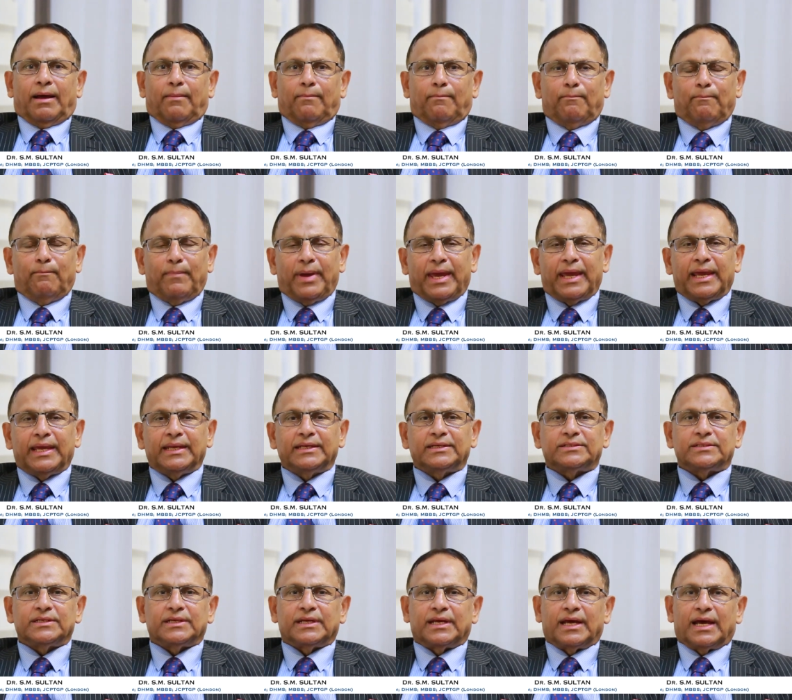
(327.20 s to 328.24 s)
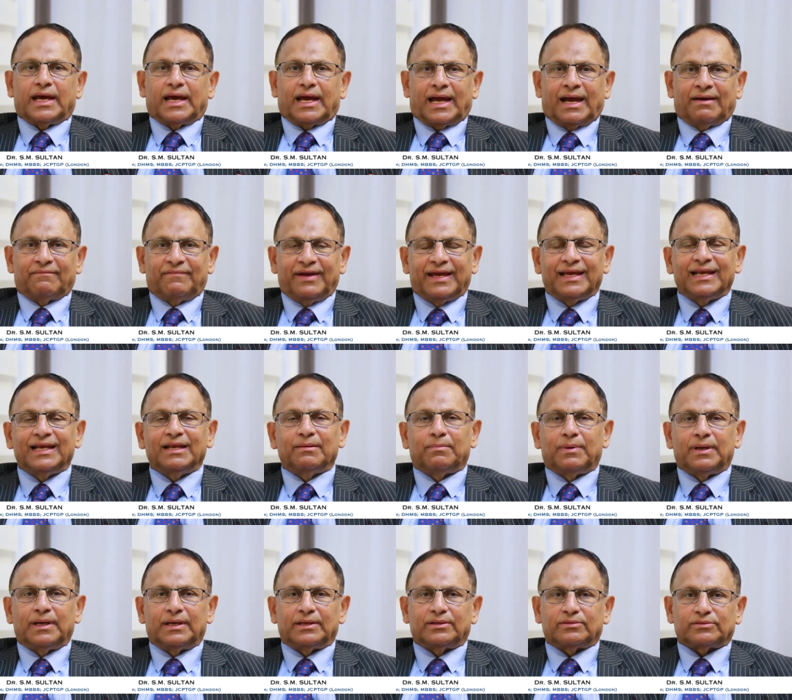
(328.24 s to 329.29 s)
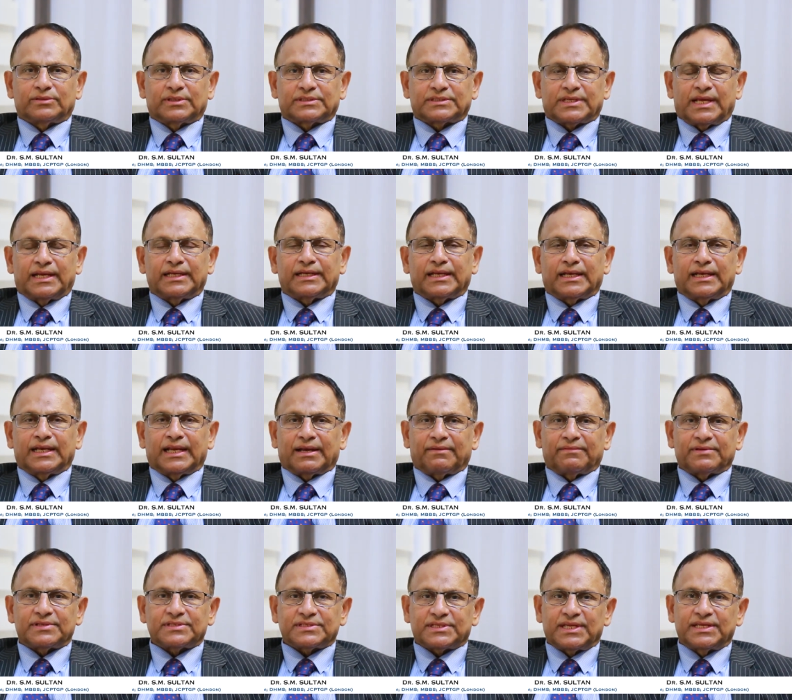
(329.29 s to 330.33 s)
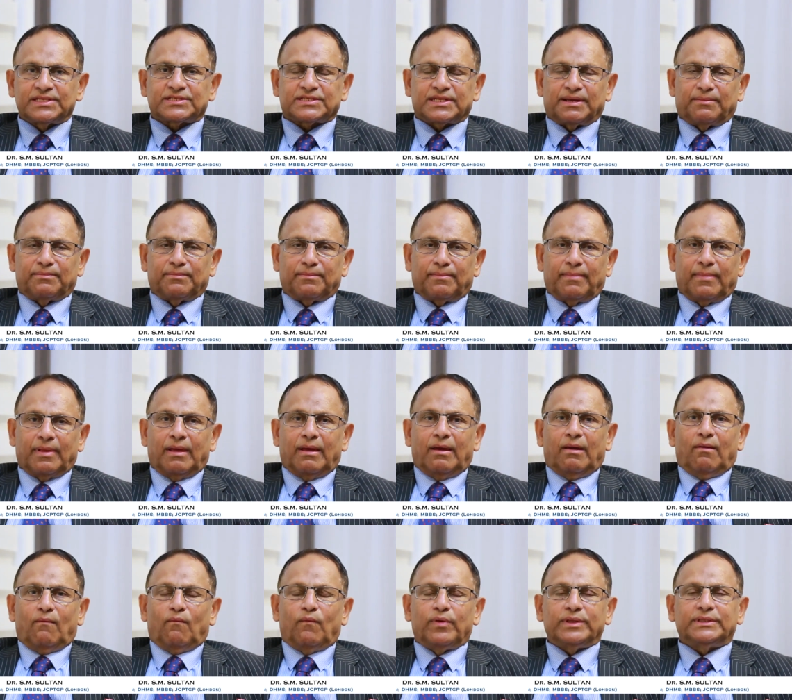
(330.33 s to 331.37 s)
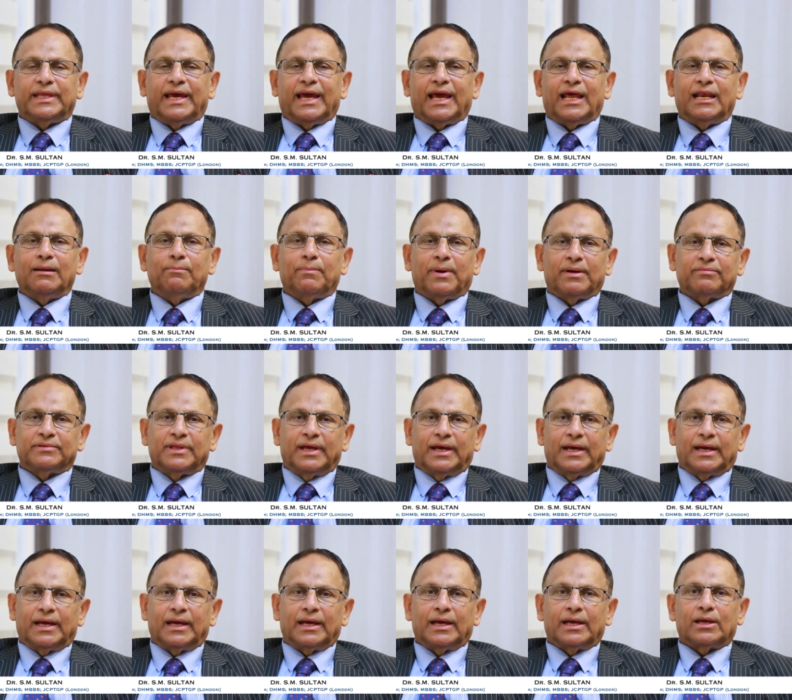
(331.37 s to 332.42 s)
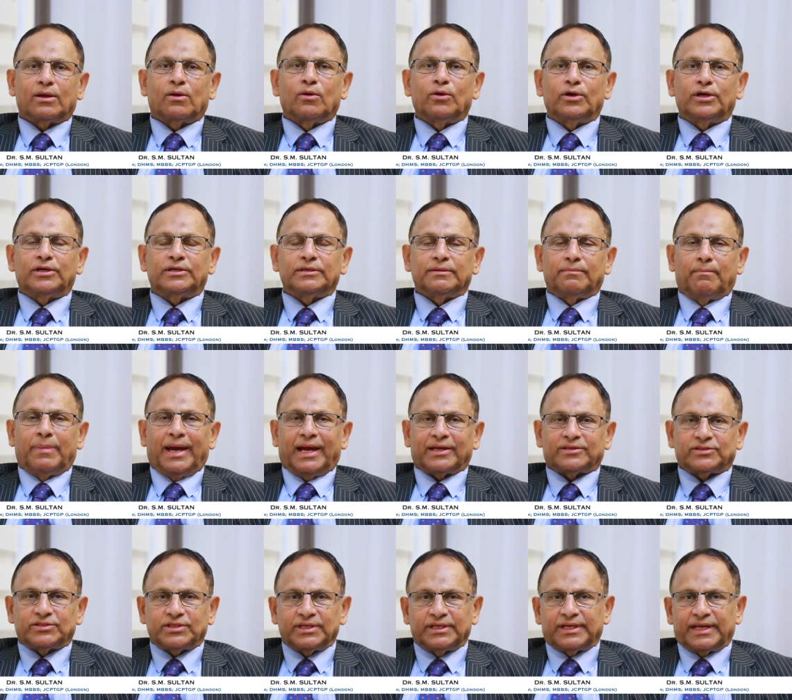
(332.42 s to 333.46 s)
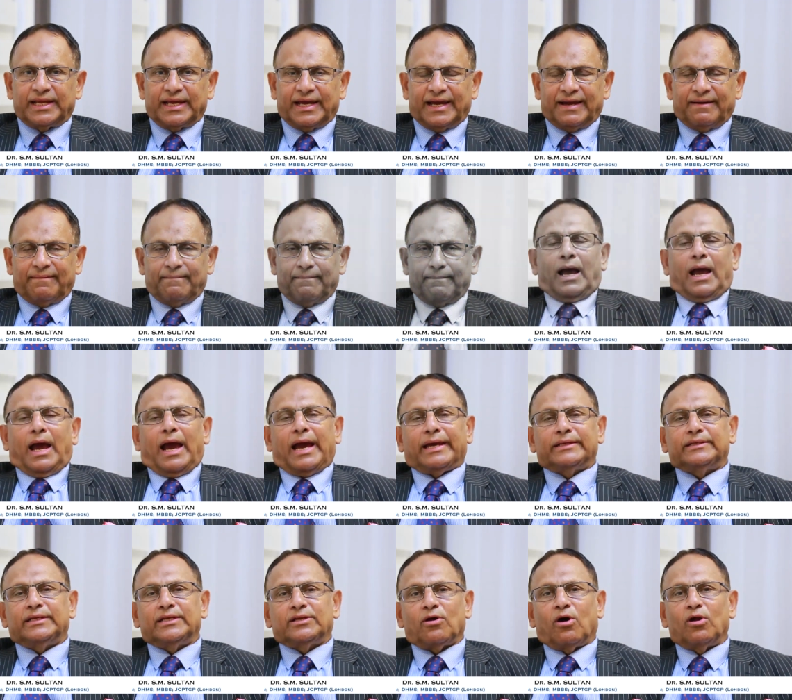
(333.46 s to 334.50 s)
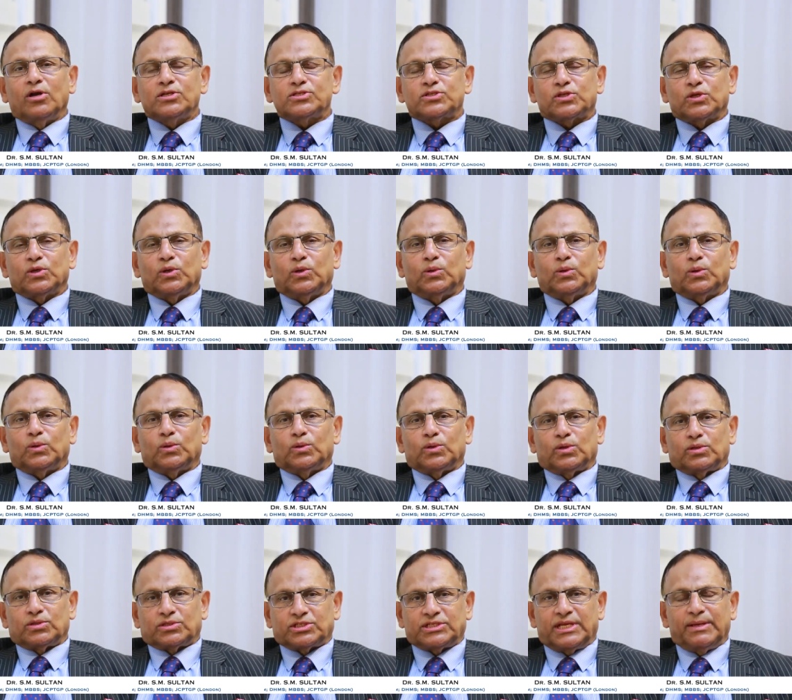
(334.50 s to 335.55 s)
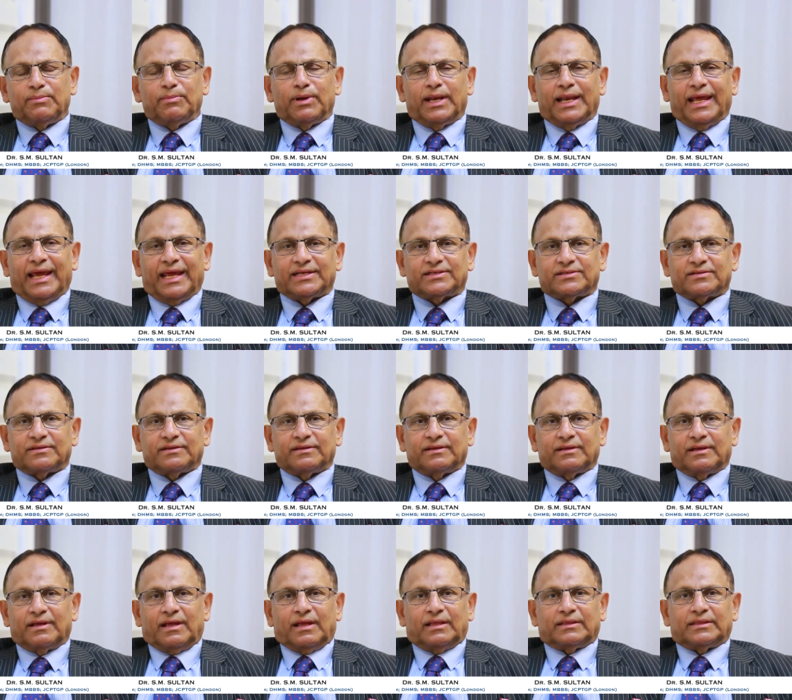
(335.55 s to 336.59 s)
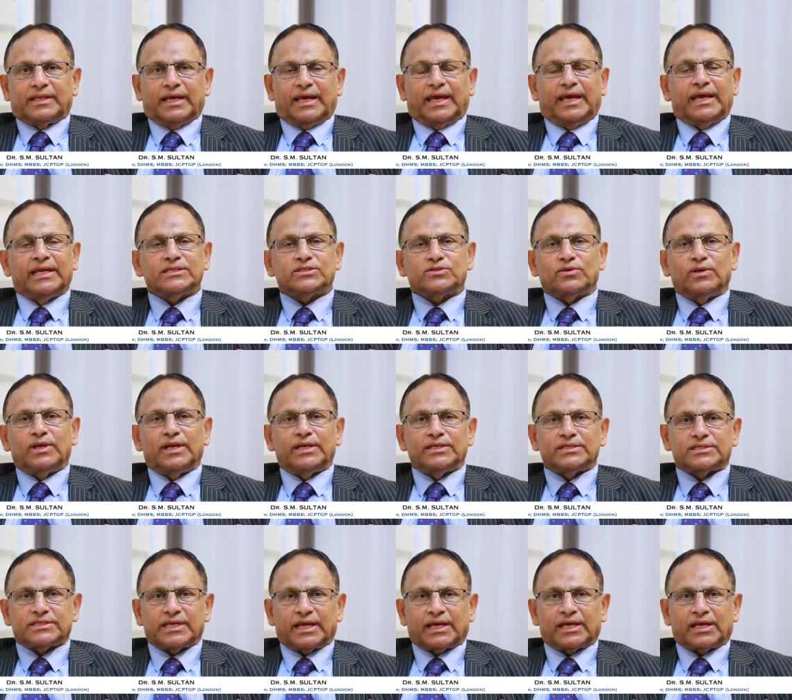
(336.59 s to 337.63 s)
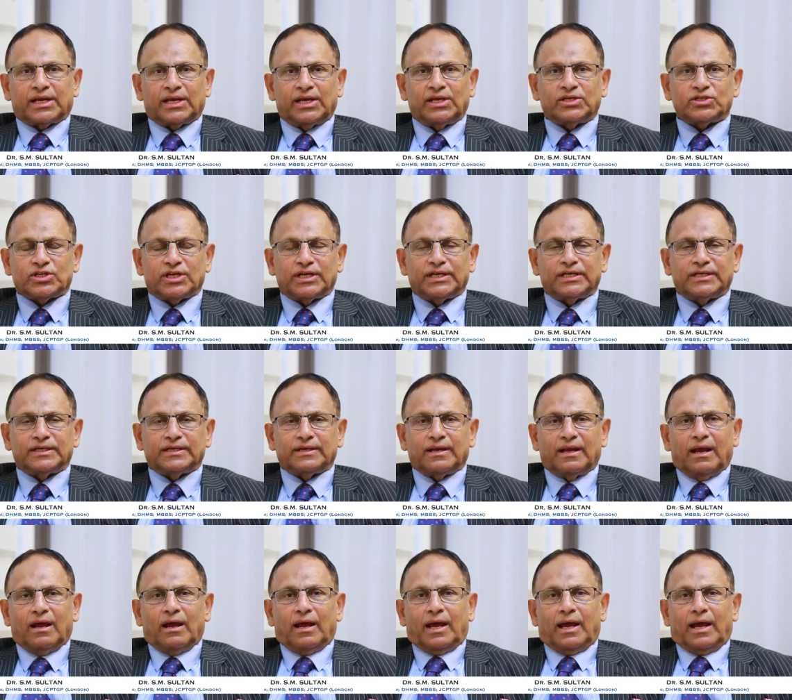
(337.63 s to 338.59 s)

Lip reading: made available to the central nervous system with the help of the good bacteria, and it also stimulates the insulin secretion